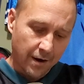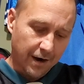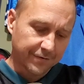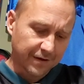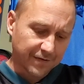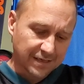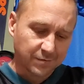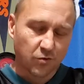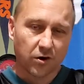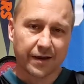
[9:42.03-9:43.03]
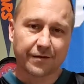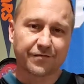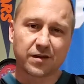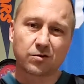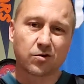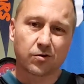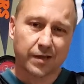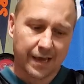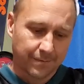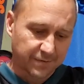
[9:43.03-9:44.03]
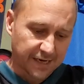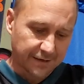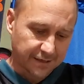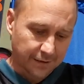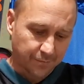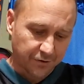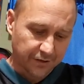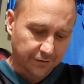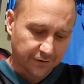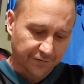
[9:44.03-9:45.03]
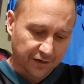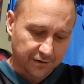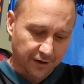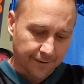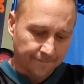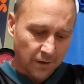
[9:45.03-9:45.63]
I think this is more like a field goal game. Tennessee pulls out the victory.